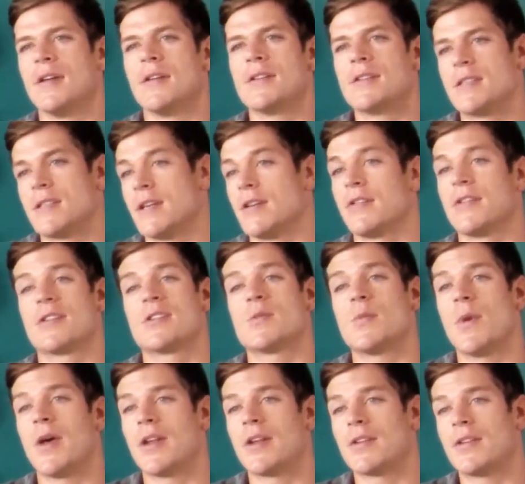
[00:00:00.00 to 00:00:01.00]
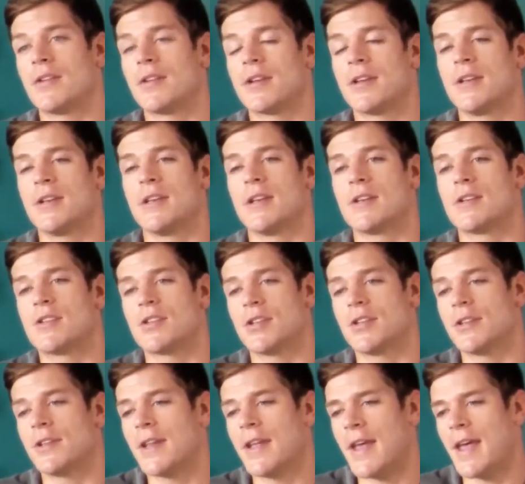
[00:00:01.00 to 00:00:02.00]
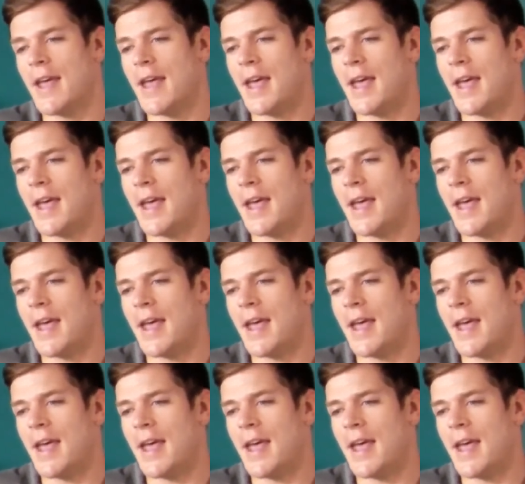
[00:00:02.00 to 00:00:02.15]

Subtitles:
serious medical condition,